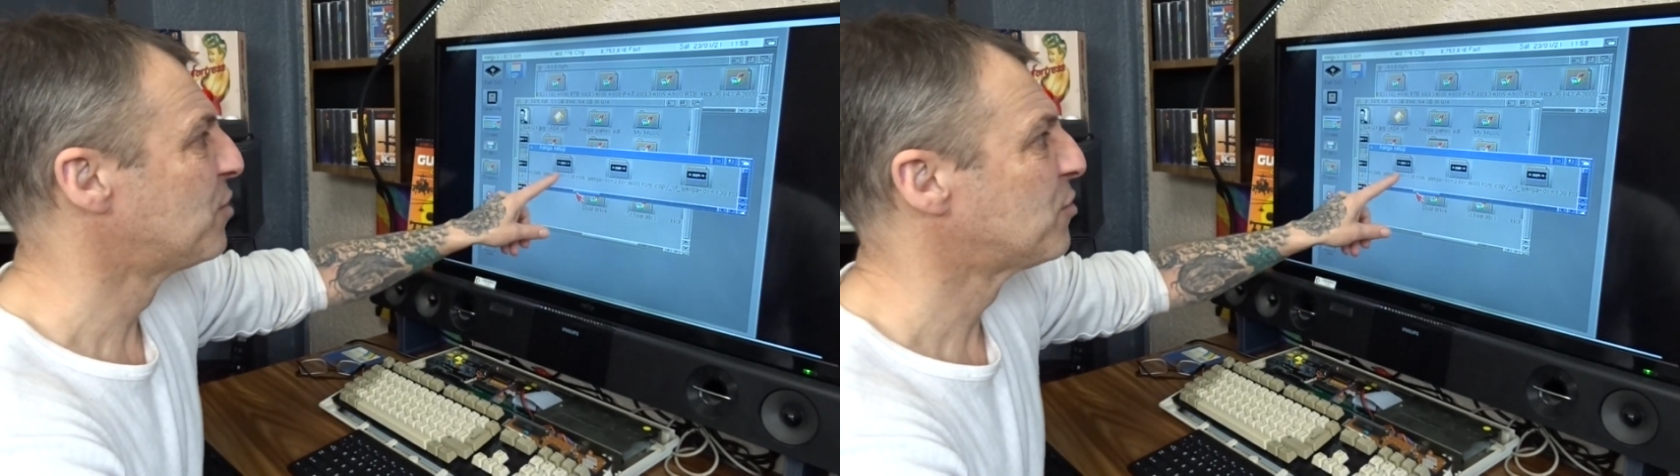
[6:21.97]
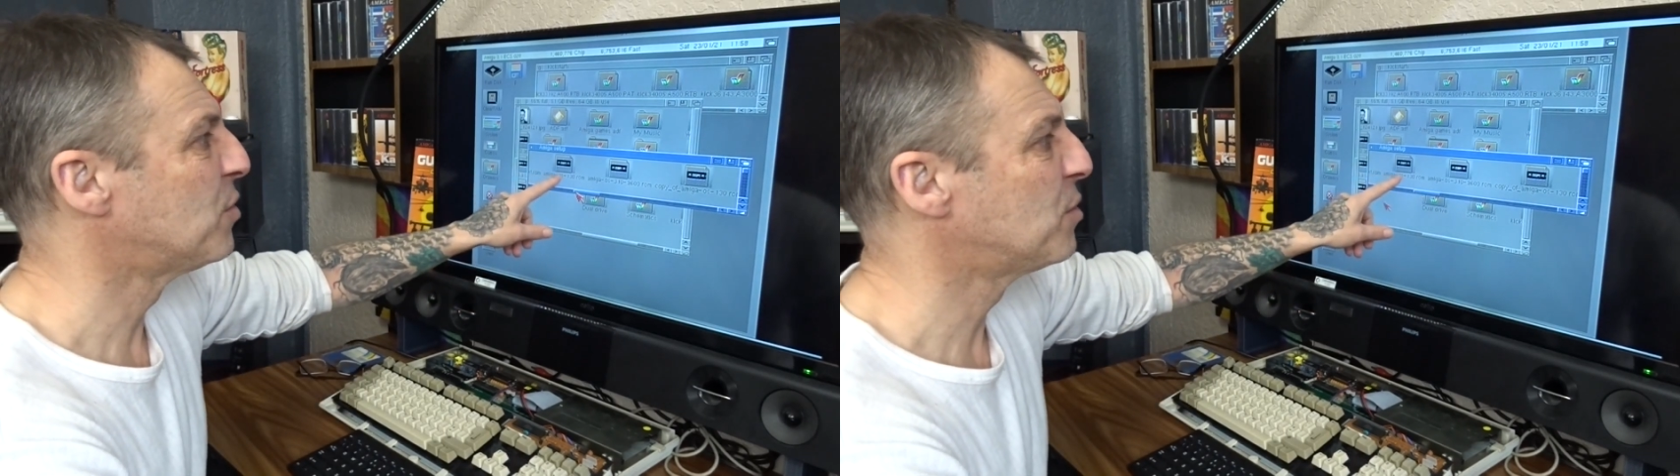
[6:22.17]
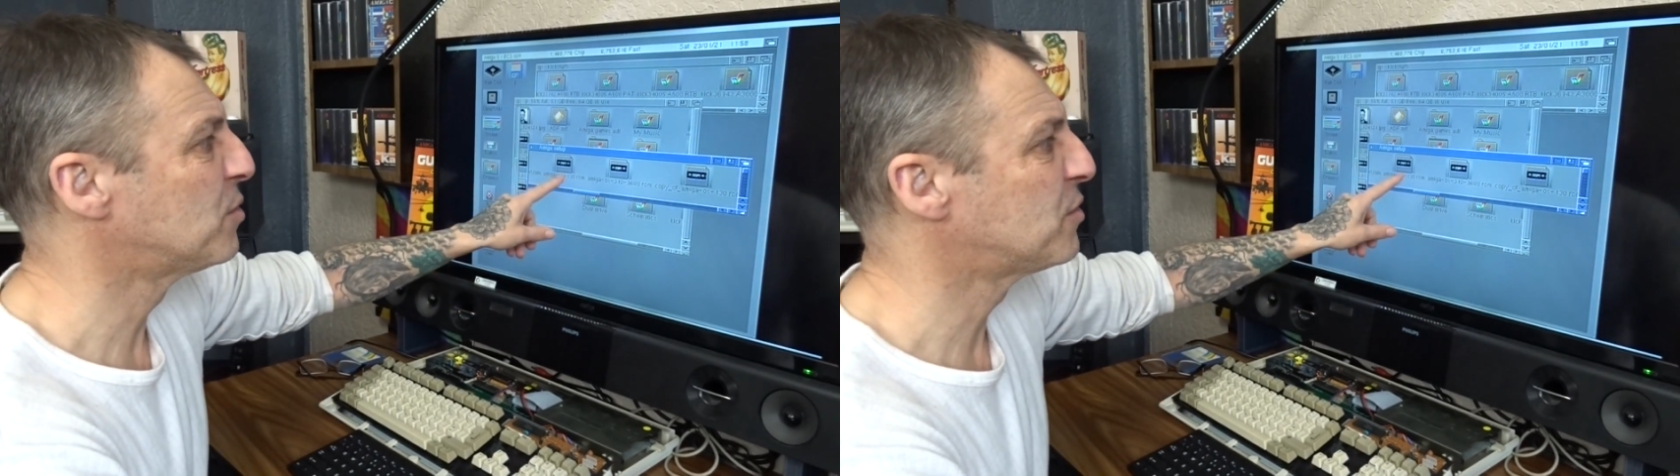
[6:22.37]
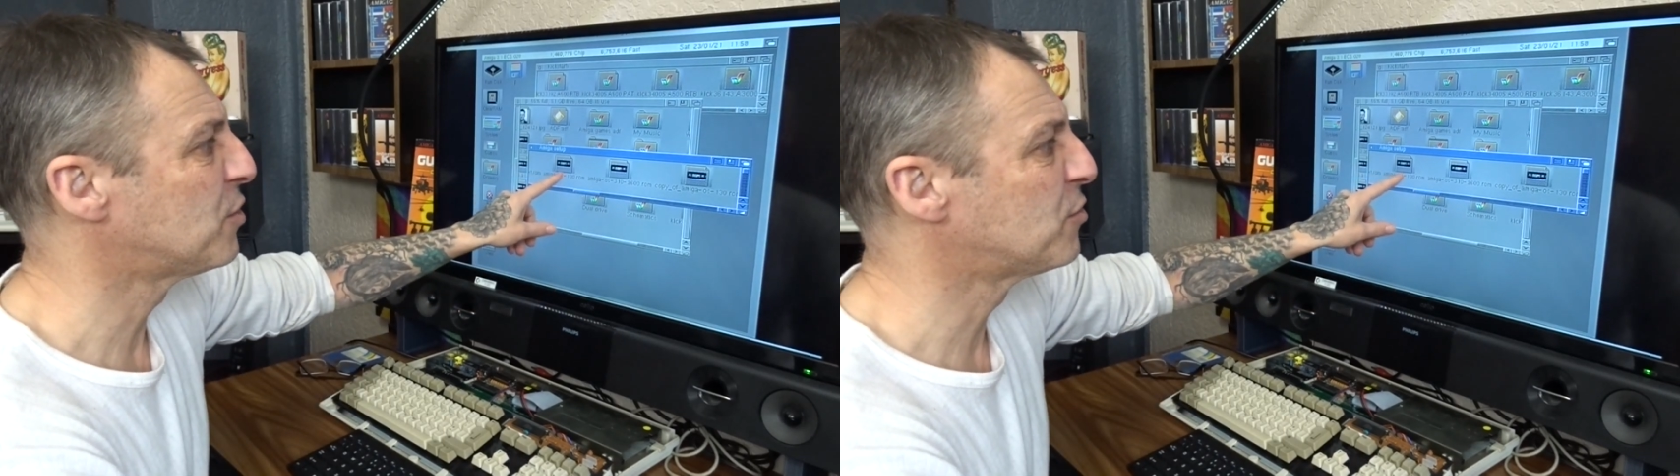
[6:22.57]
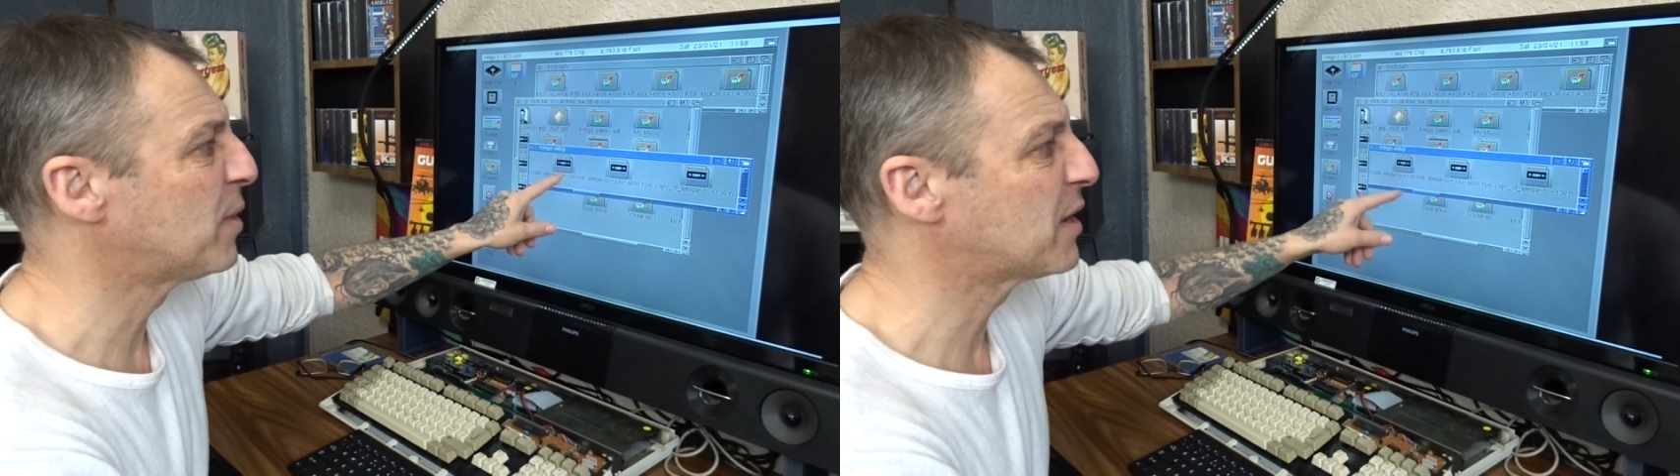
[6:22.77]
So what you want to
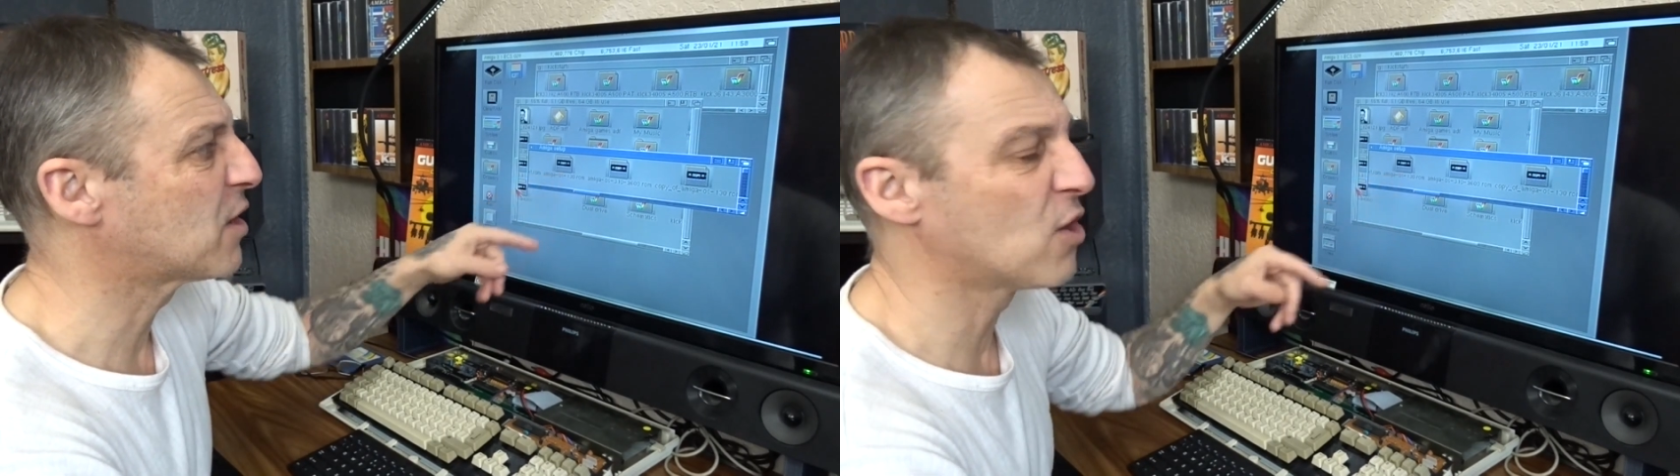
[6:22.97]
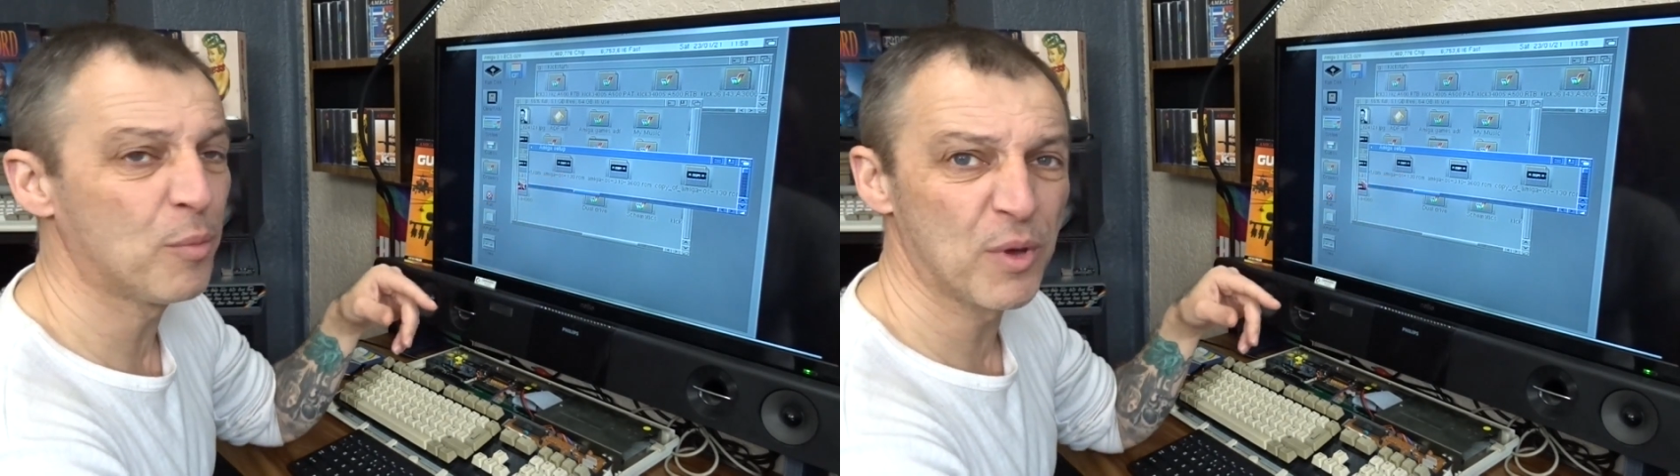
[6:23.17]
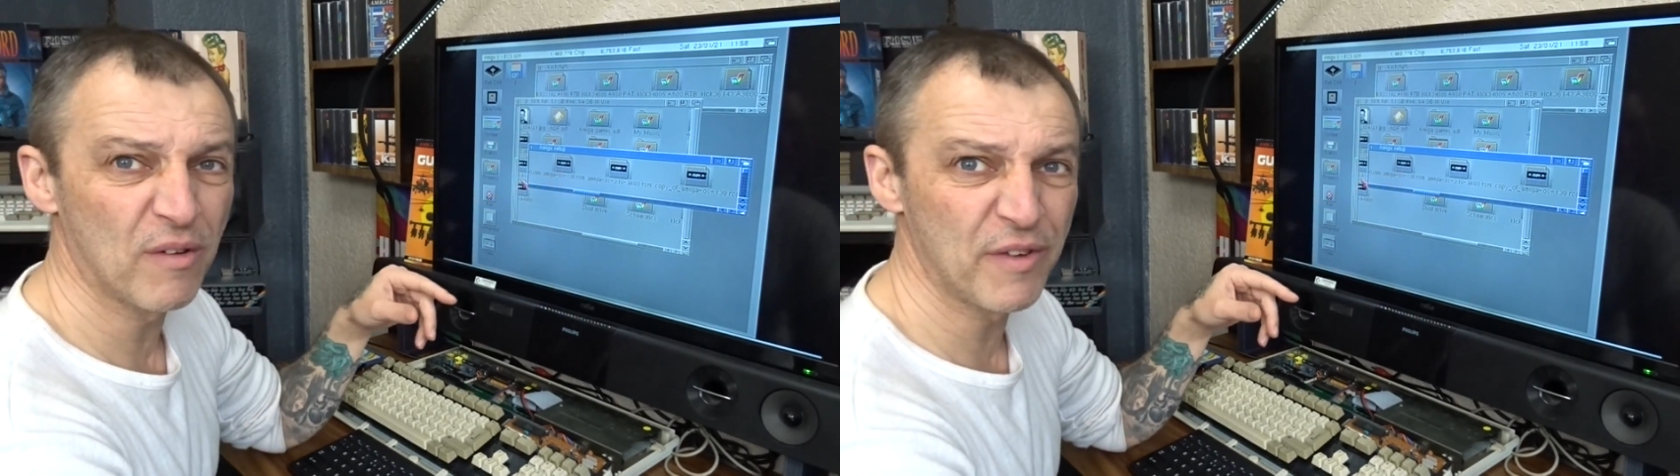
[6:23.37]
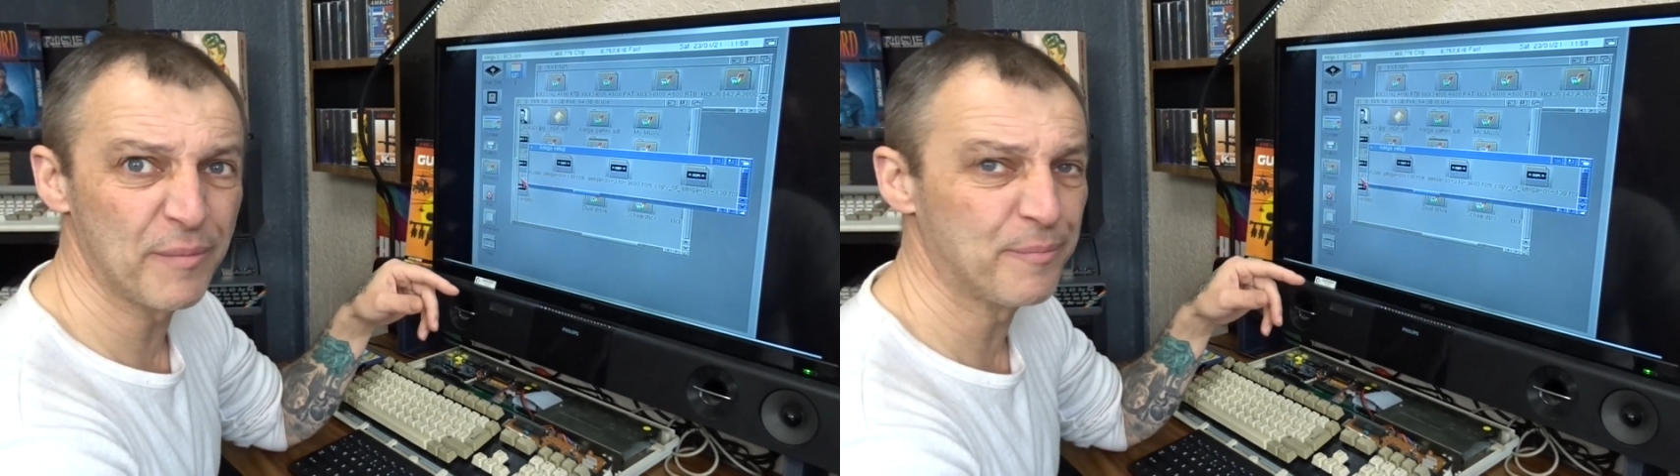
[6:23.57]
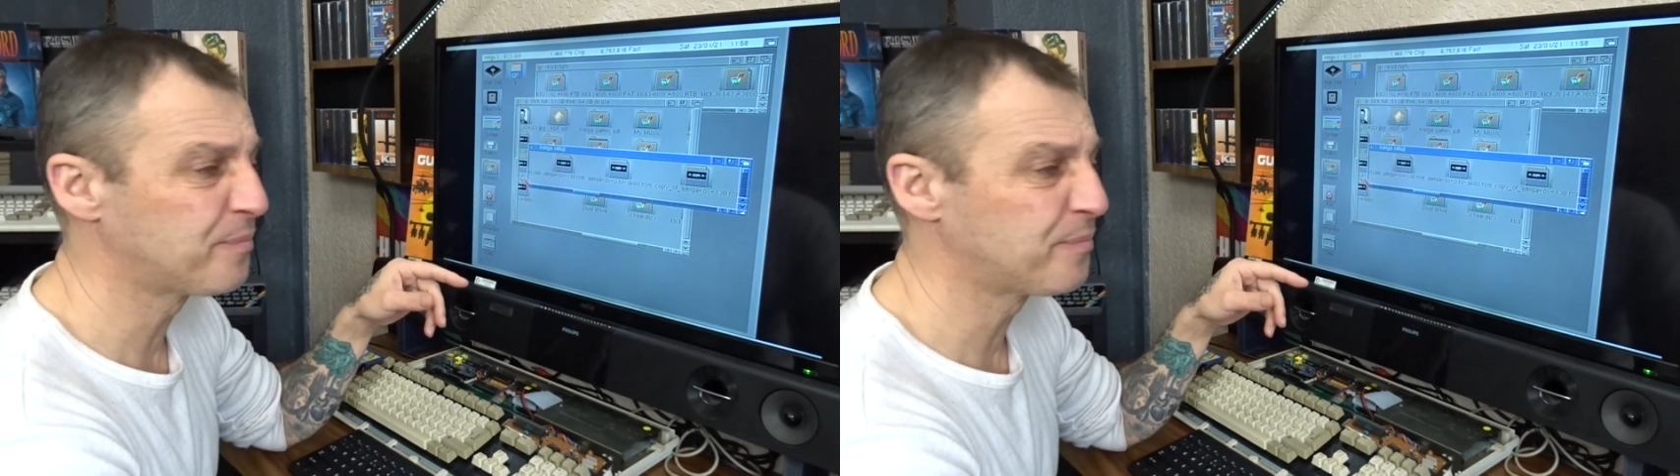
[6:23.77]
do is make a copy of it,